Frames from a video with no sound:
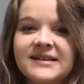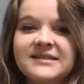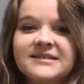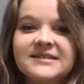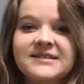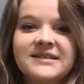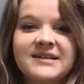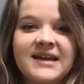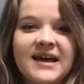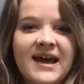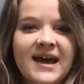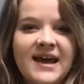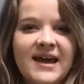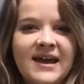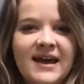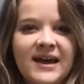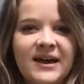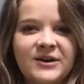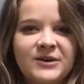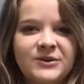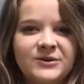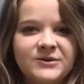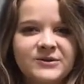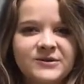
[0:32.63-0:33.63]
Today,
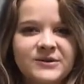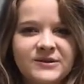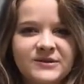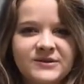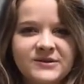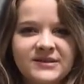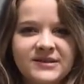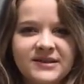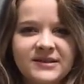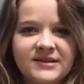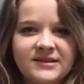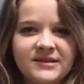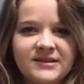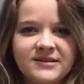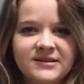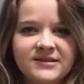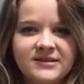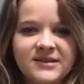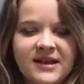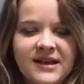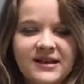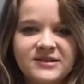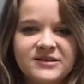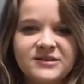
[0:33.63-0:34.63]
I use those skills
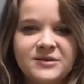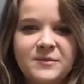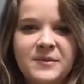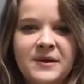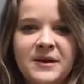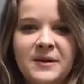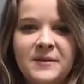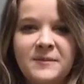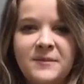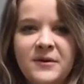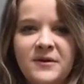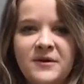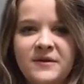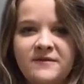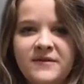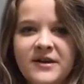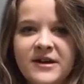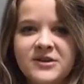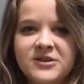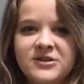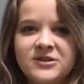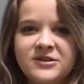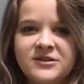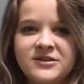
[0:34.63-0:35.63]
to be a
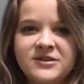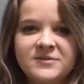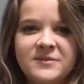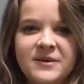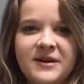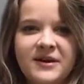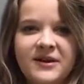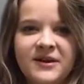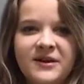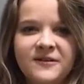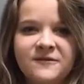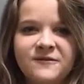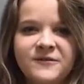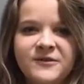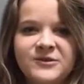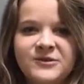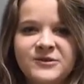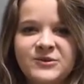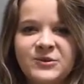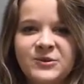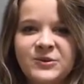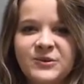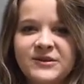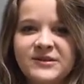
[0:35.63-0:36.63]
motivational speaker for
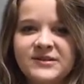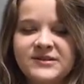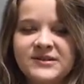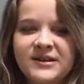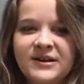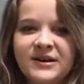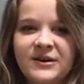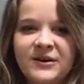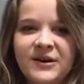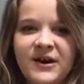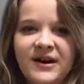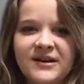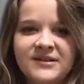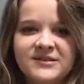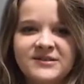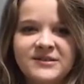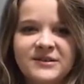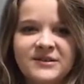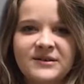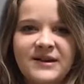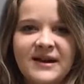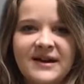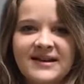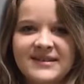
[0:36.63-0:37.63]
schools across
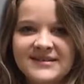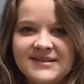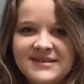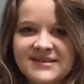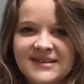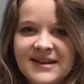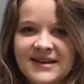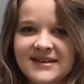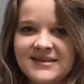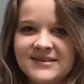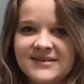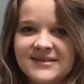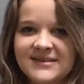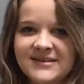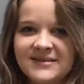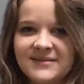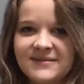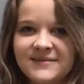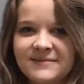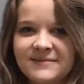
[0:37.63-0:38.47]
the United States.